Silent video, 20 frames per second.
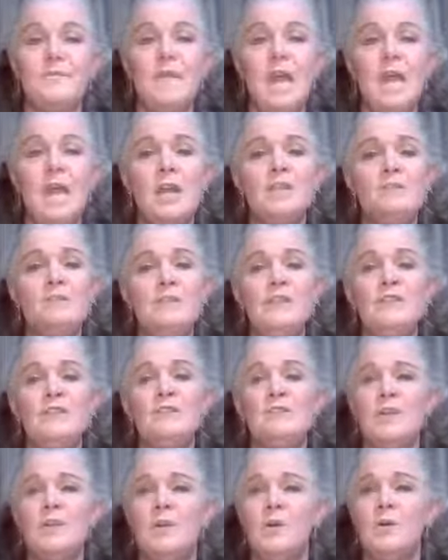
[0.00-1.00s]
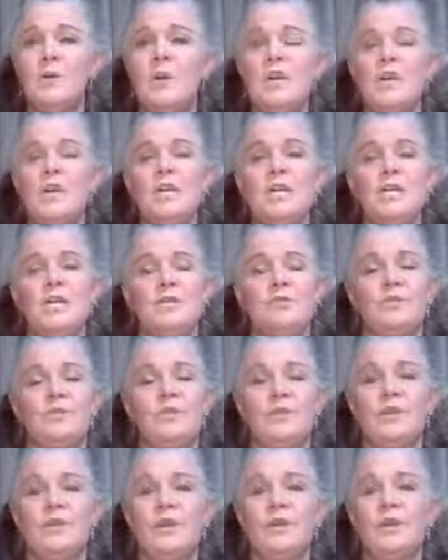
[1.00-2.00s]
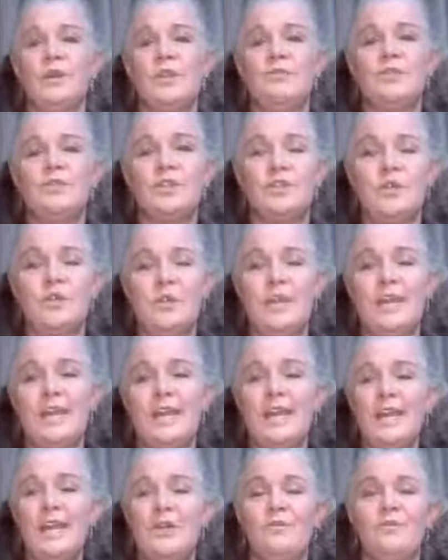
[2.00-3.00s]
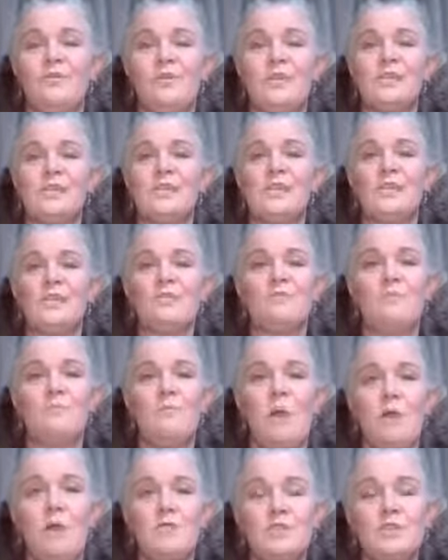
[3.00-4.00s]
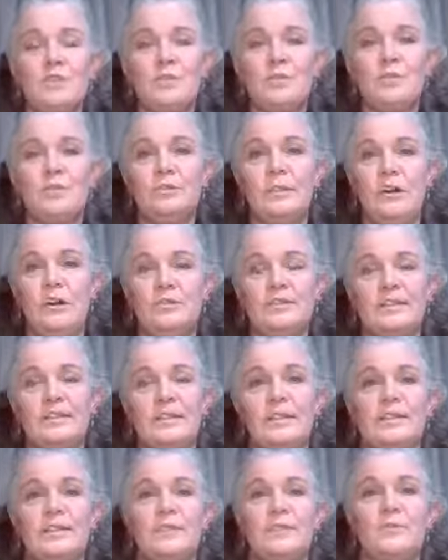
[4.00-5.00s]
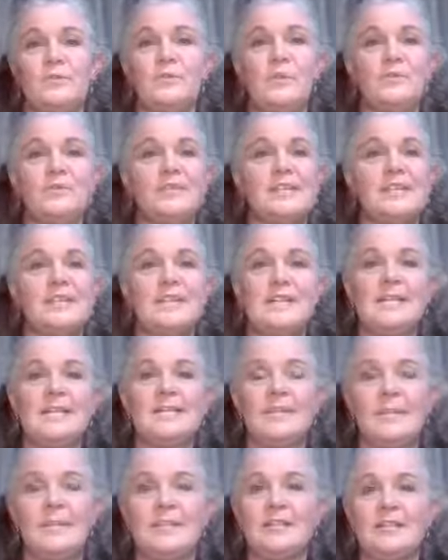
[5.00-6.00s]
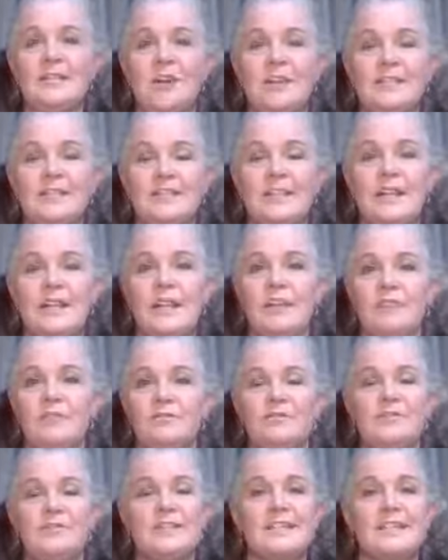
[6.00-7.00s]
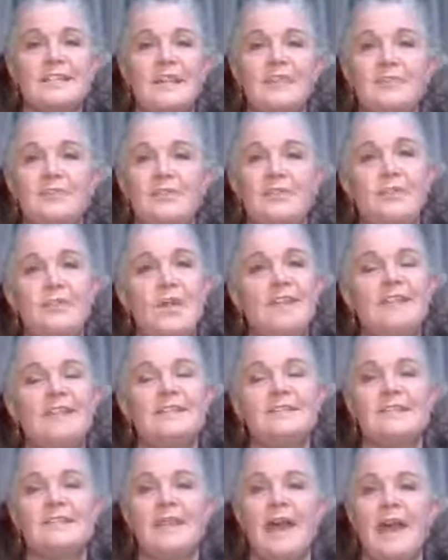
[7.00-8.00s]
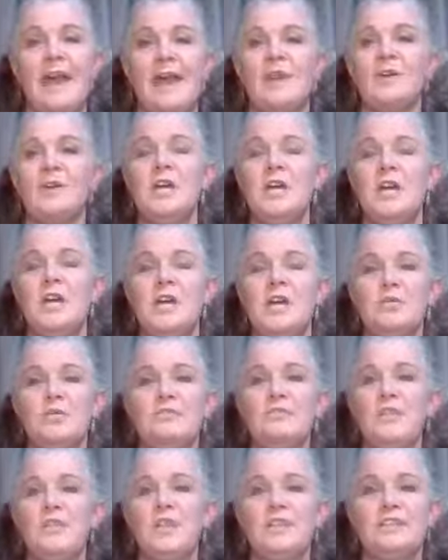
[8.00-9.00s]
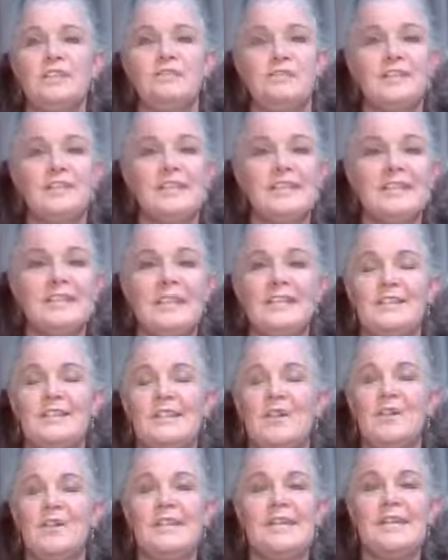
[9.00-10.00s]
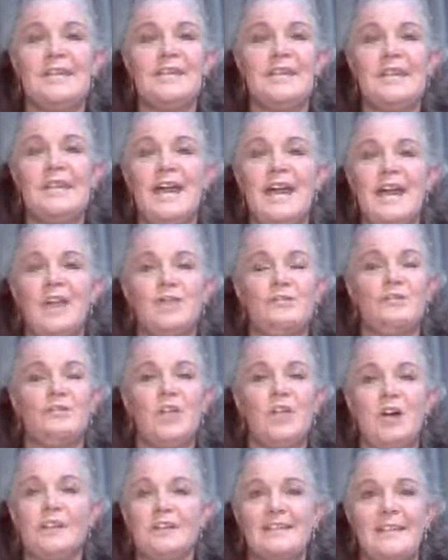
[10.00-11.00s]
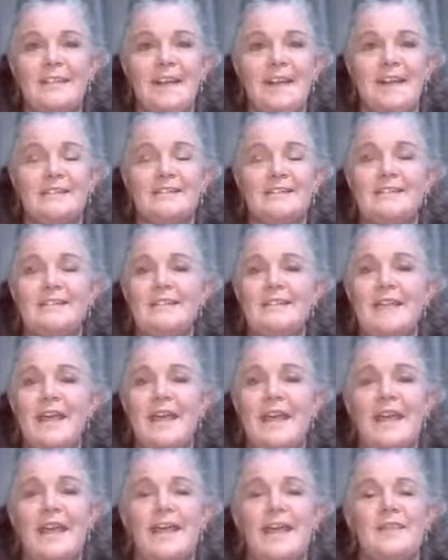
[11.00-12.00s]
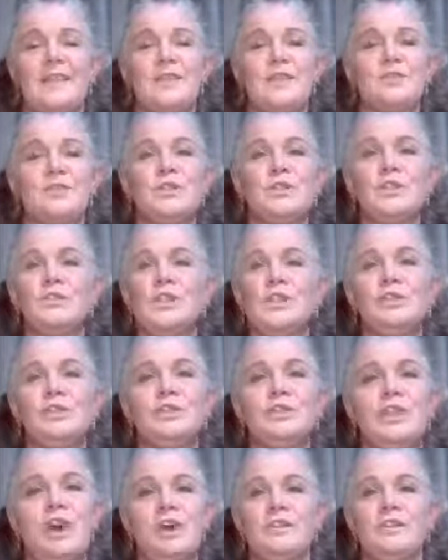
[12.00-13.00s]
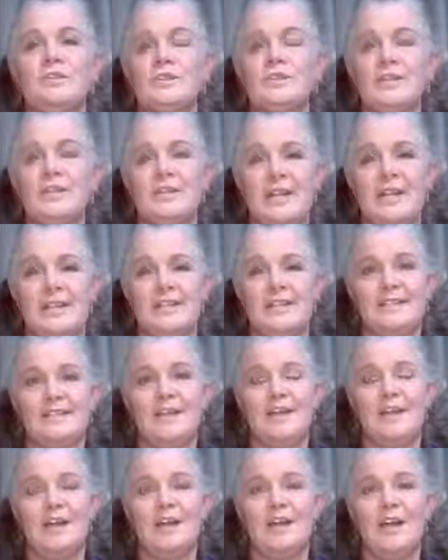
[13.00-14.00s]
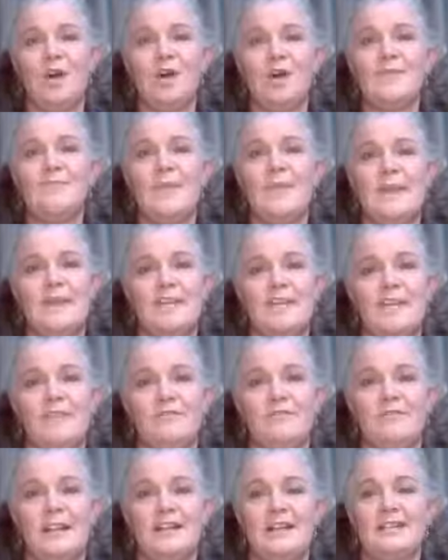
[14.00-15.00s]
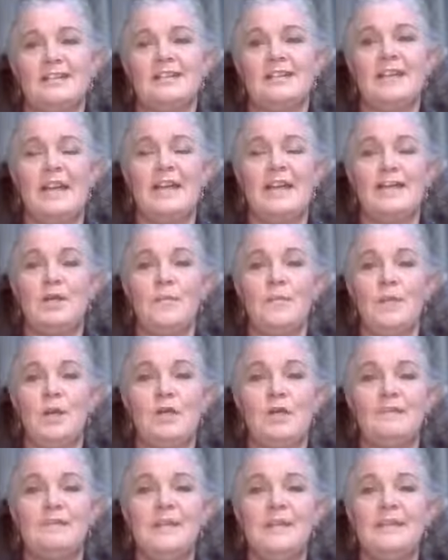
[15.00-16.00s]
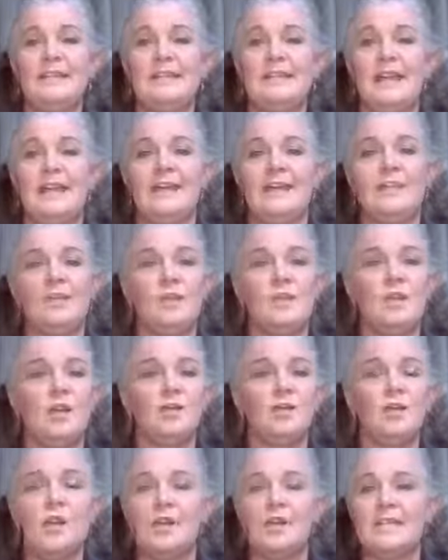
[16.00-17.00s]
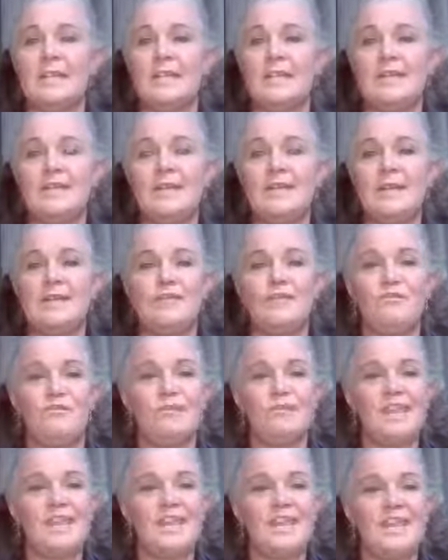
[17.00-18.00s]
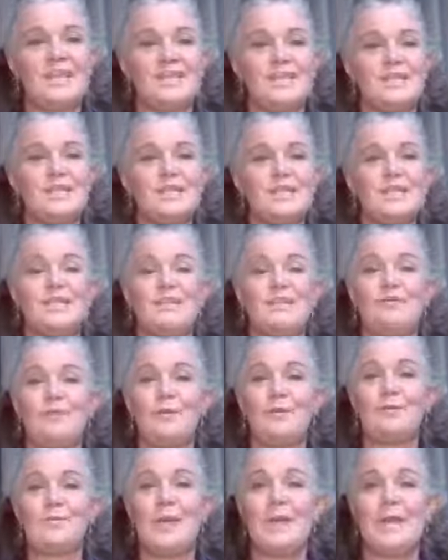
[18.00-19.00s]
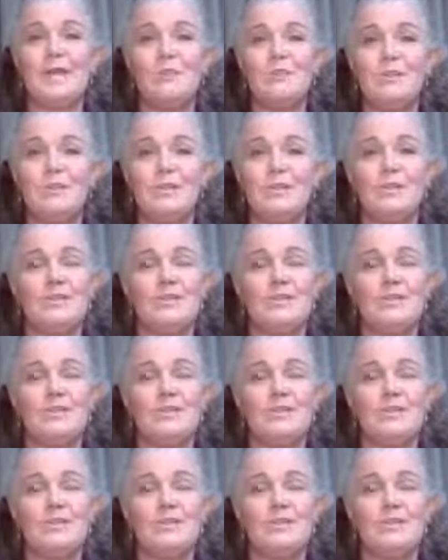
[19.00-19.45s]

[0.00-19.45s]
And I really feel, you know, in Victoria here we've been dealing with multiple lockdowns. Poor Sydney's been locked down for 7 weeks now. We've got different states going in and out of lockdowns. There's a lot of stress on many of us at the moment, and you know, lockdowns mean different things to different people.